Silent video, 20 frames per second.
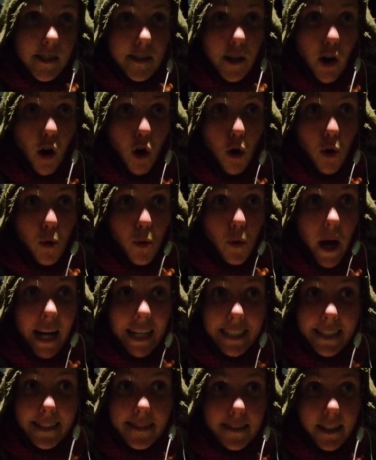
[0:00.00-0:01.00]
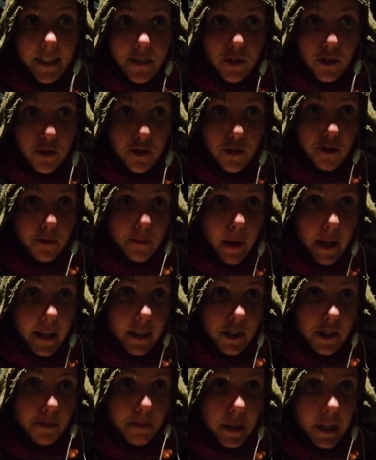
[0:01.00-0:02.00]
So at least that's also my
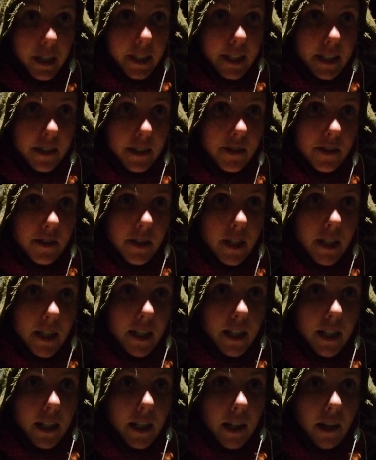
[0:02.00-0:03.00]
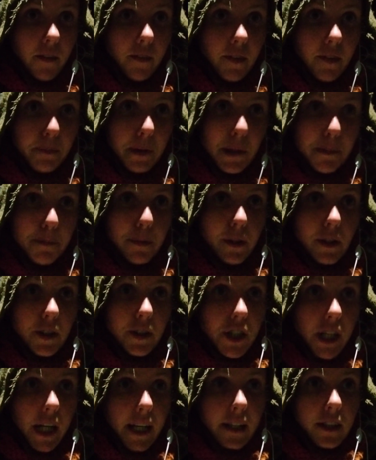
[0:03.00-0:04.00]
experience. When people are
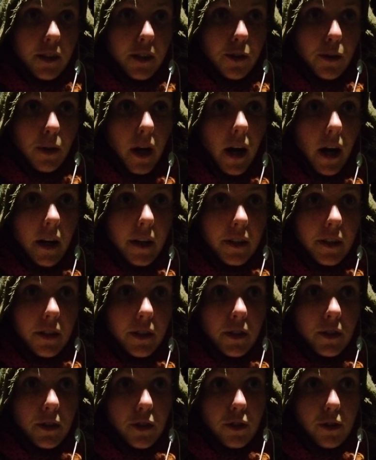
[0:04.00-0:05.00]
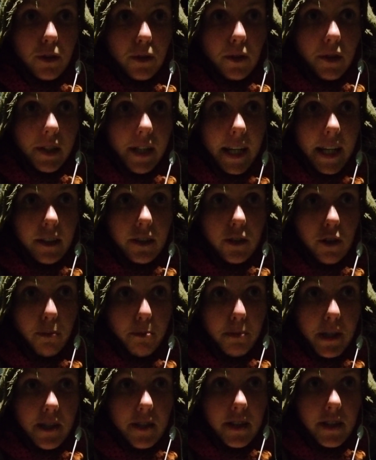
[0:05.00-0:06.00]
trying too hard to create
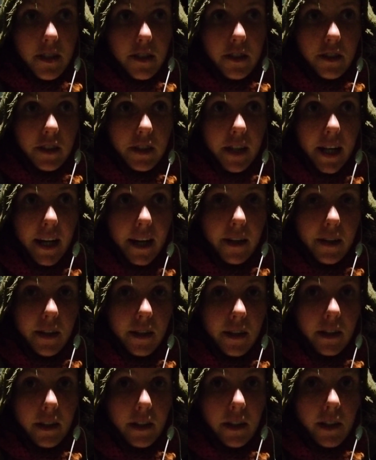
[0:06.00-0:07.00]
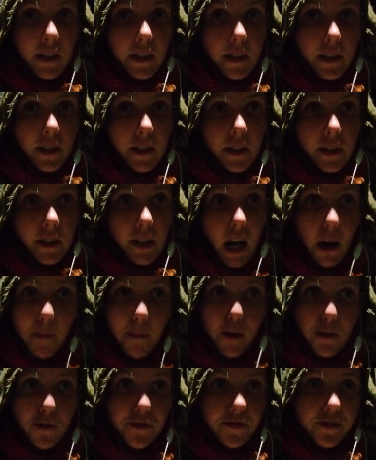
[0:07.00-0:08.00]
topics here and there
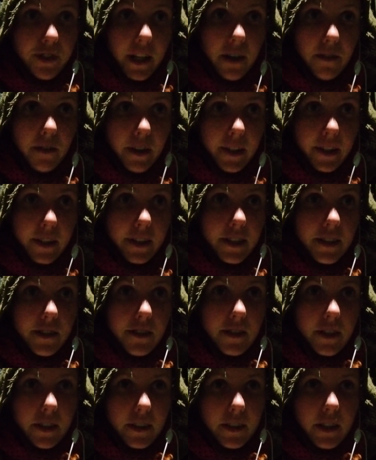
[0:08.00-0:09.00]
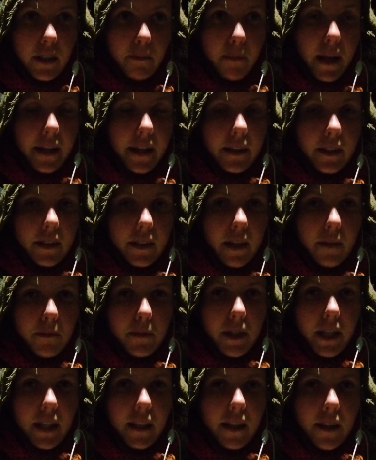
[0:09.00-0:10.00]
about whatever it is that they're making
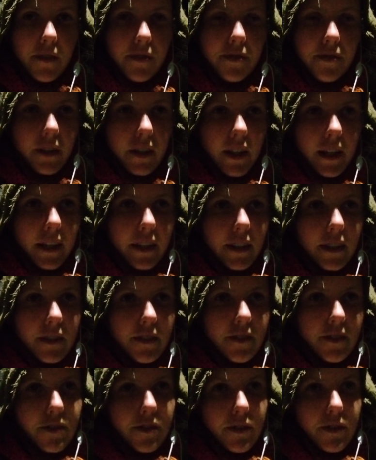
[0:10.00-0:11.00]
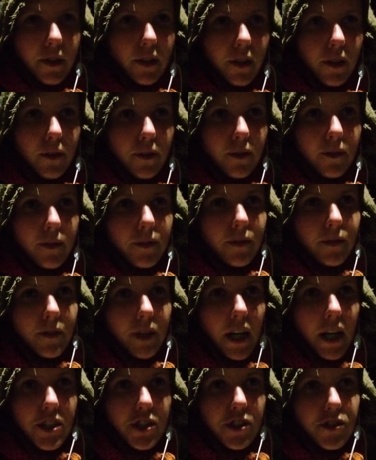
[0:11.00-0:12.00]
them, then I feel like it's, you know,
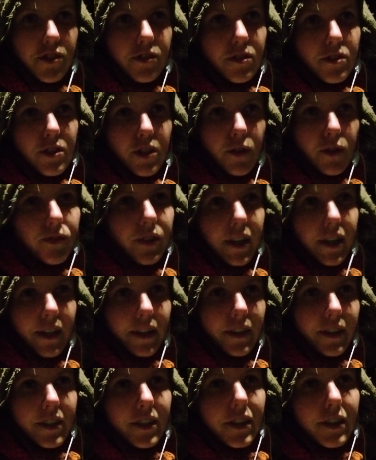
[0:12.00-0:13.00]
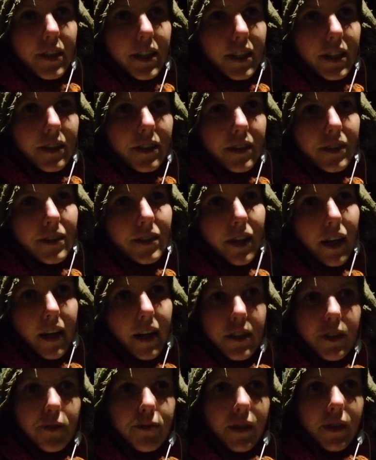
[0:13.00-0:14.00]
I just don't want to hear it.
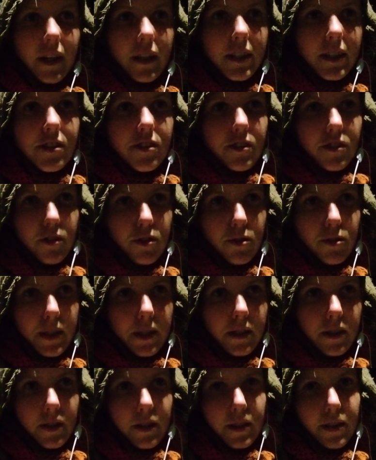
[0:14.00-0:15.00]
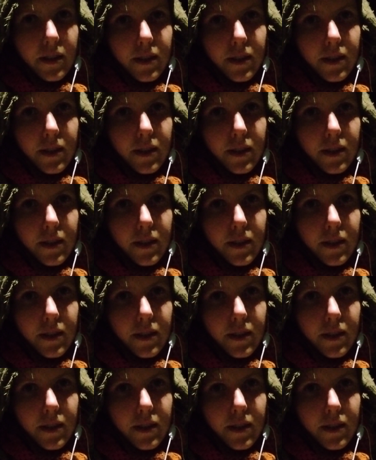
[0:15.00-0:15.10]
I don't want to listen to it.